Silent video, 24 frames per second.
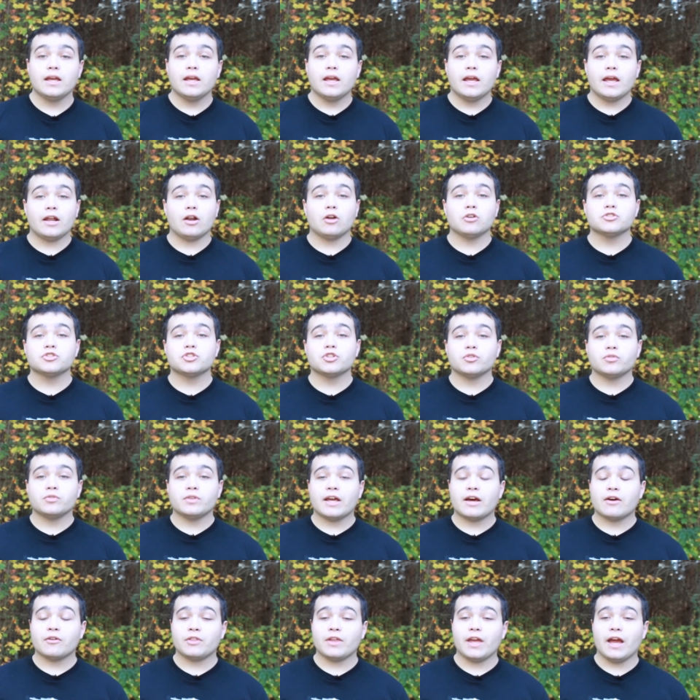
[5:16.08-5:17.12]
And also
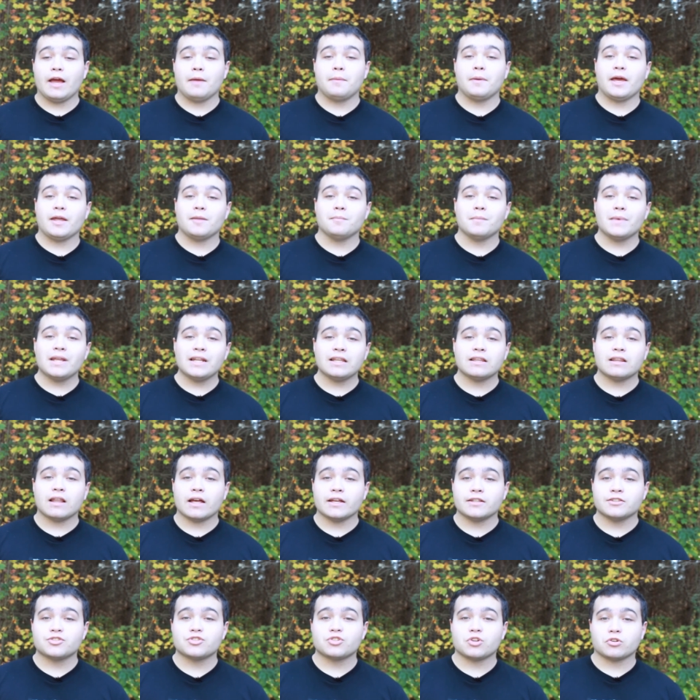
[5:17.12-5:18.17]
now the iPad mini
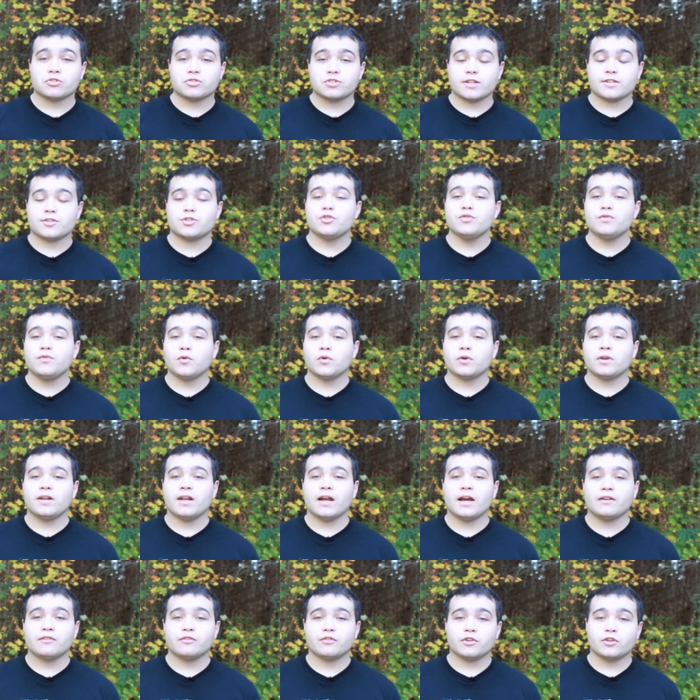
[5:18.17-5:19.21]
line starts at
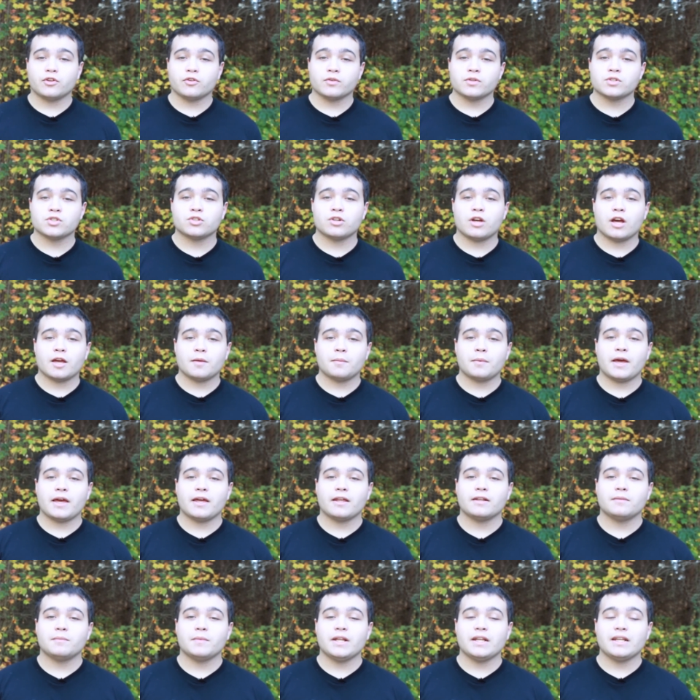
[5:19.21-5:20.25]
$249 for the original
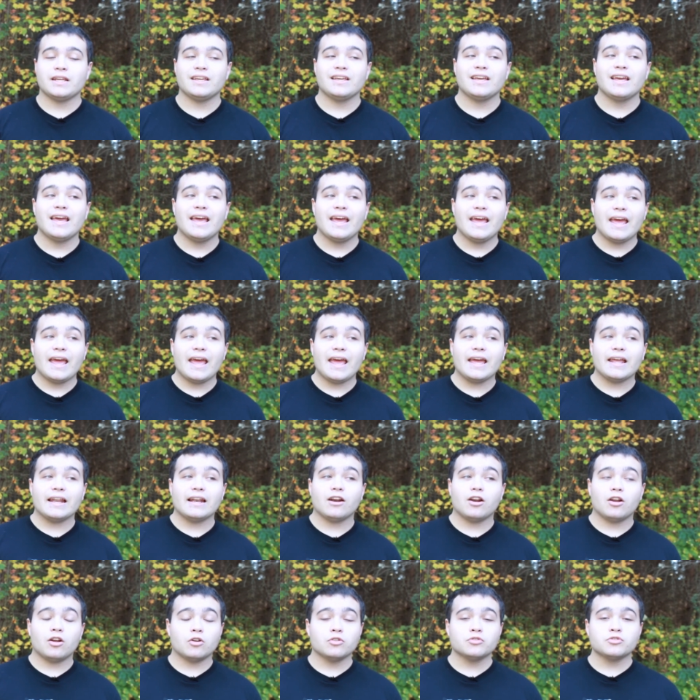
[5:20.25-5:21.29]
iPad mini,
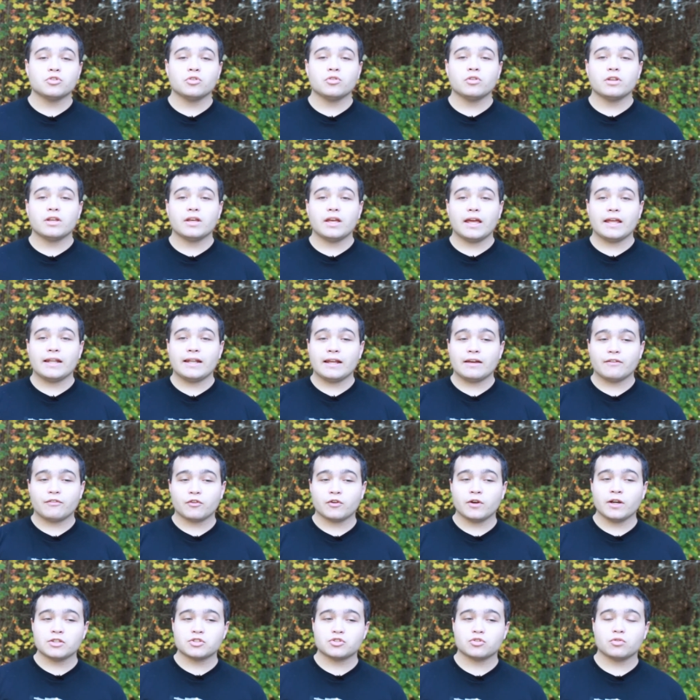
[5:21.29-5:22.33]
and goes on, and
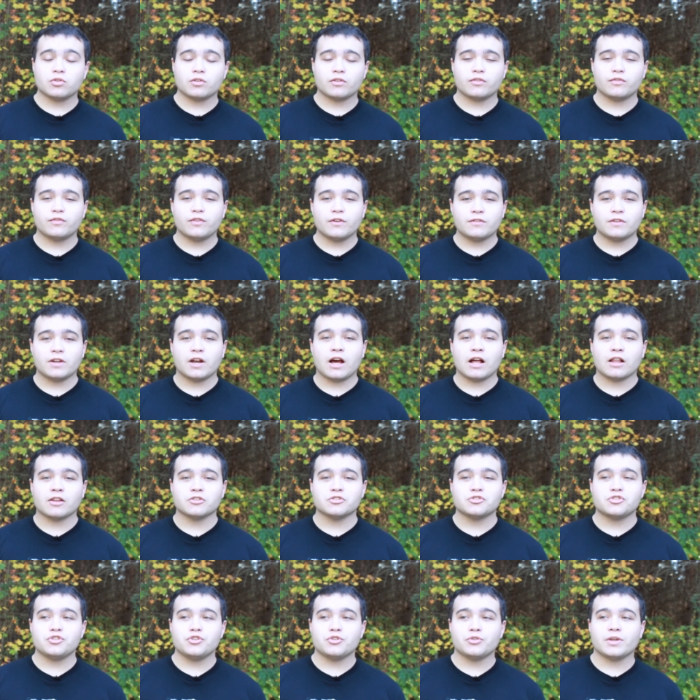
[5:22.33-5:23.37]
for an extra only
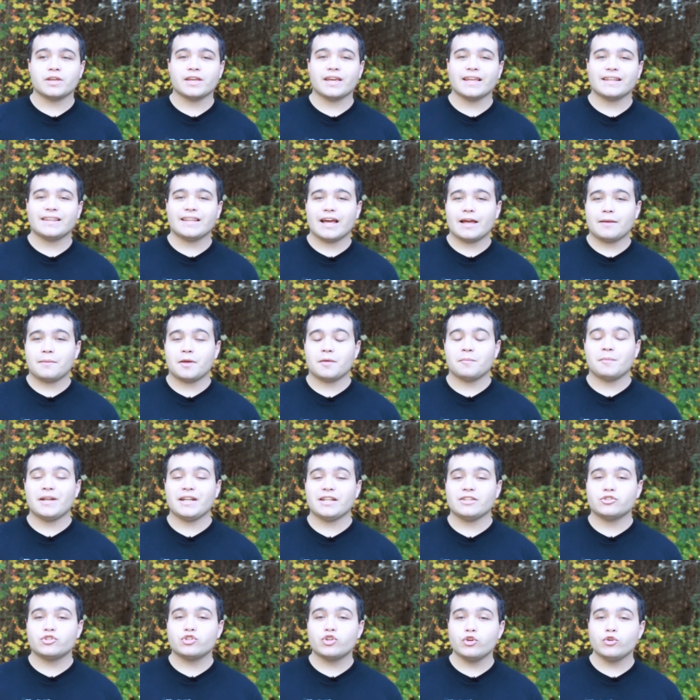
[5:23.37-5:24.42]
$50 you can get the iPad
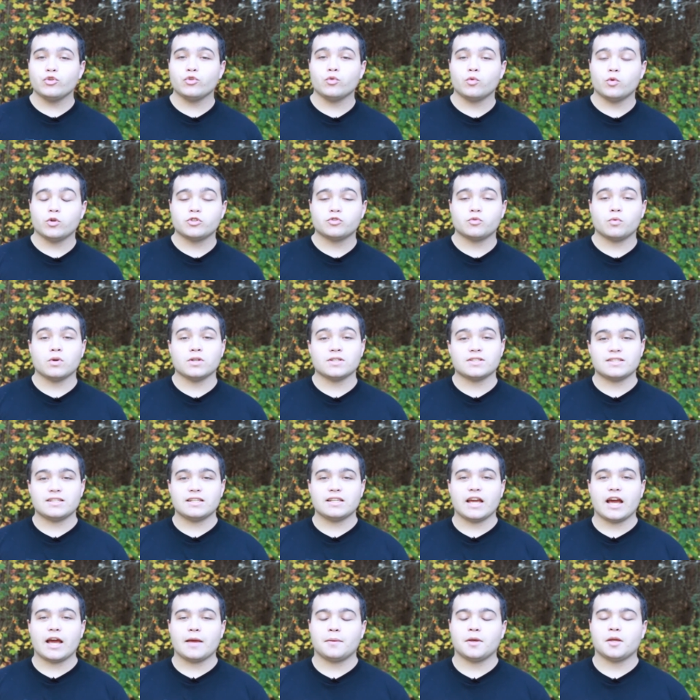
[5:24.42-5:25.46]
mini 2, which was
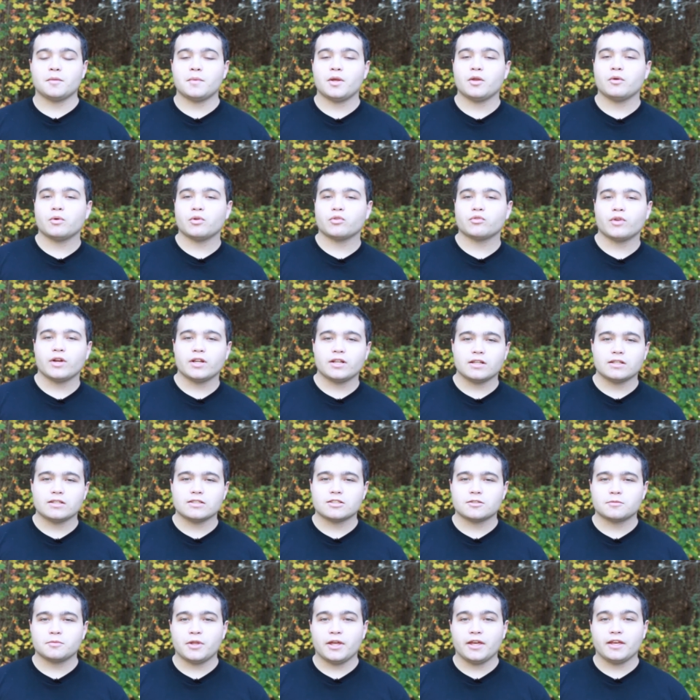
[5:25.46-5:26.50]
the iPad mini with Retina
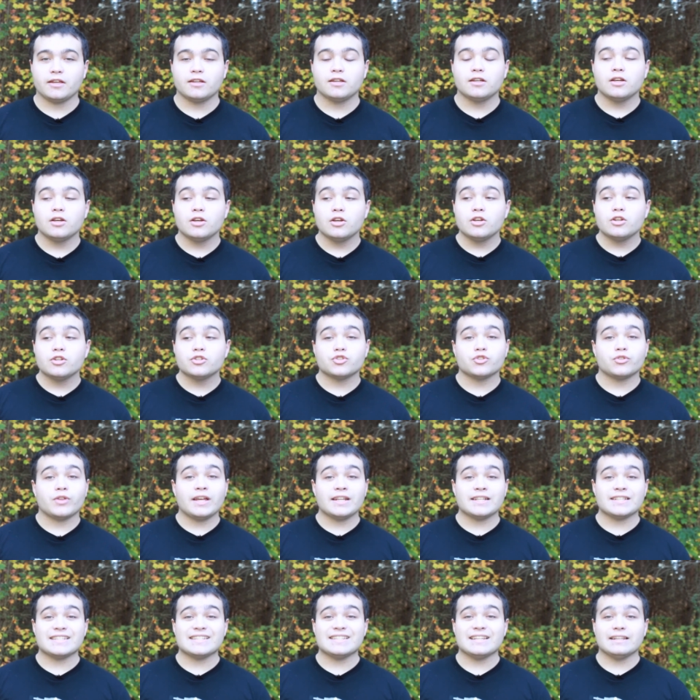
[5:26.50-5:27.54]
display. So
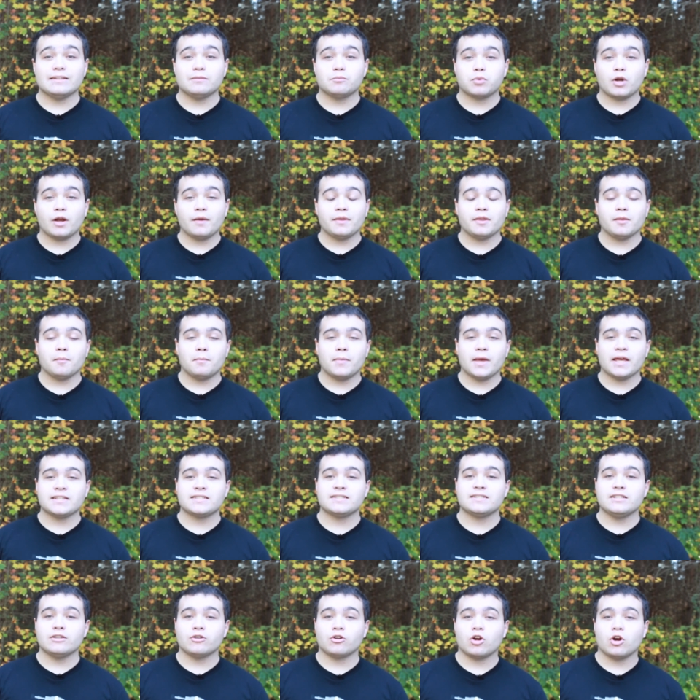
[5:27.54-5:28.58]
that is probably the
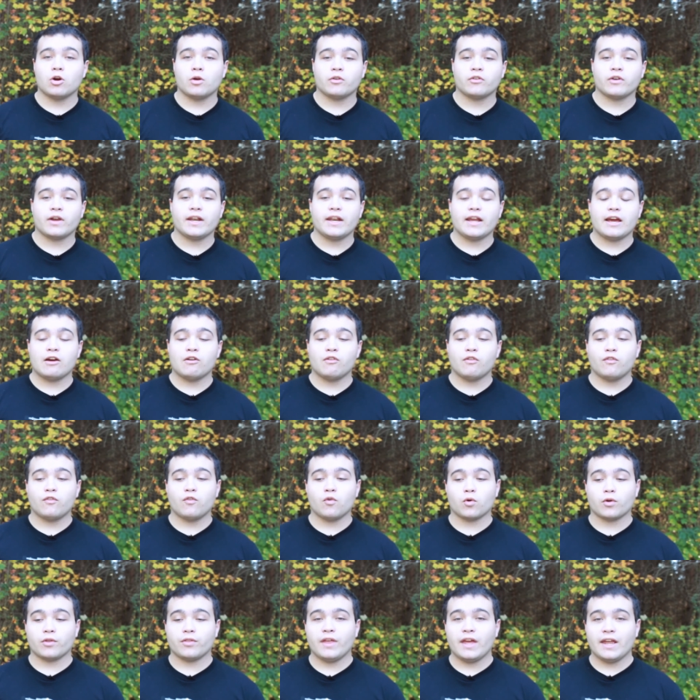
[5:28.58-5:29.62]
best deal going right now
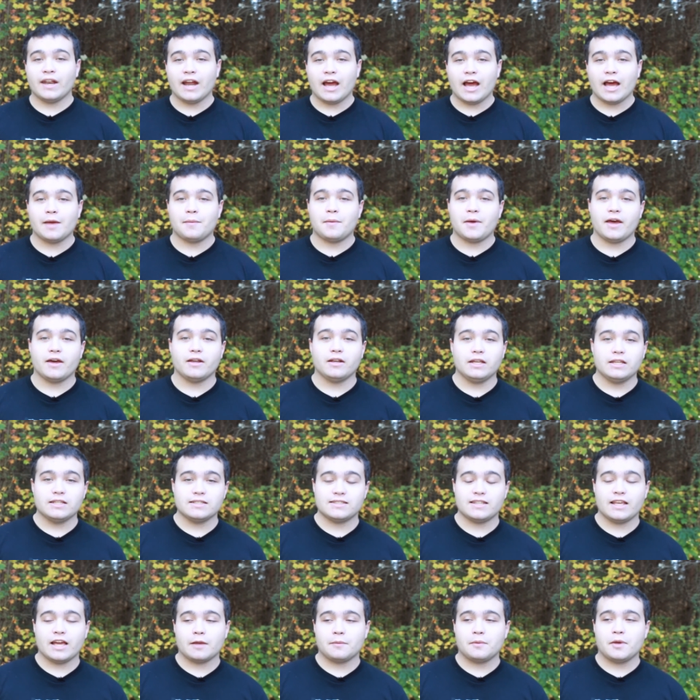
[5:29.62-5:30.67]
for an iPad, is
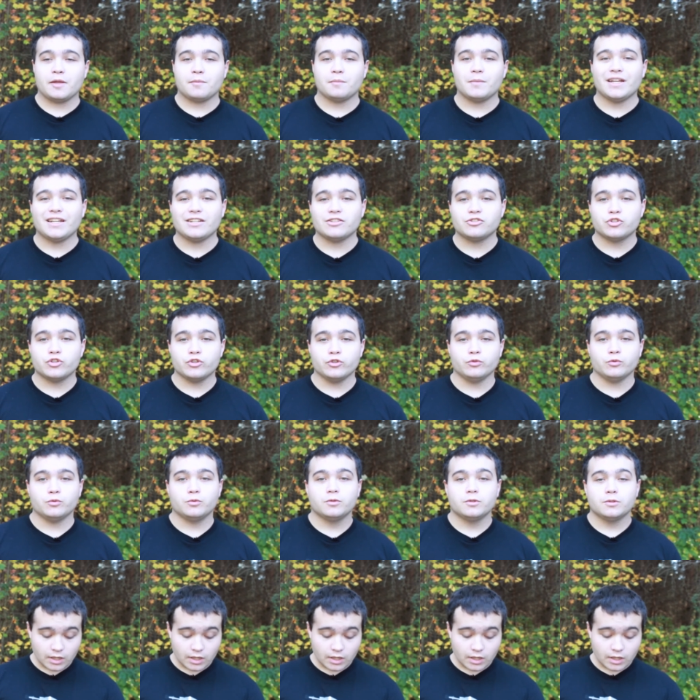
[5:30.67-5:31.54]
the iPad mini 2.